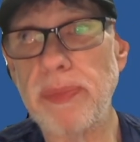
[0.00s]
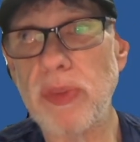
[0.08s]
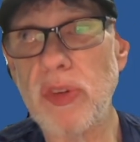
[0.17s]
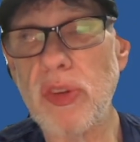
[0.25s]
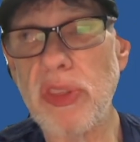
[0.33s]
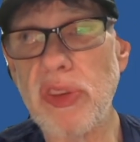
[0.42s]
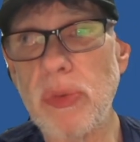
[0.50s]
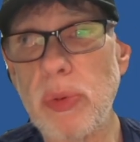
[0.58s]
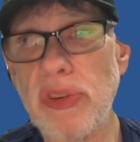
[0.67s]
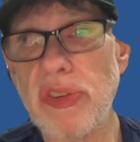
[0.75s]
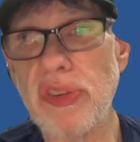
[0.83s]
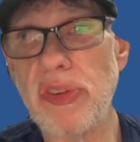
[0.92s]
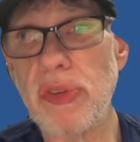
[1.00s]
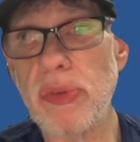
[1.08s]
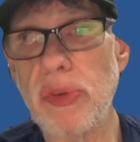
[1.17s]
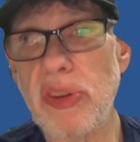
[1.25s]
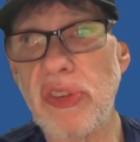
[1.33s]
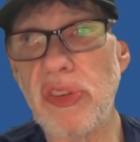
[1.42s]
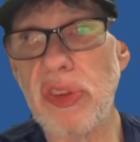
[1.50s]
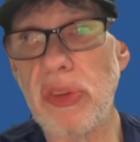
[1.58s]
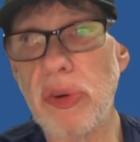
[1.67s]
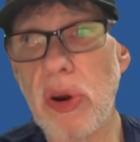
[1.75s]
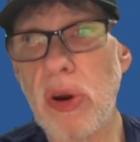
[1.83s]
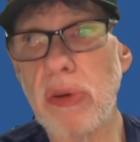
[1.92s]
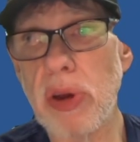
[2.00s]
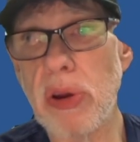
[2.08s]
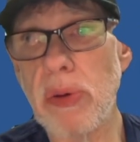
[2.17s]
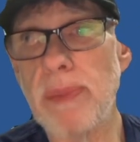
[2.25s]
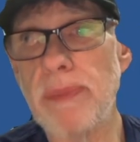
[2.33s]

so they switch to distilled or RO.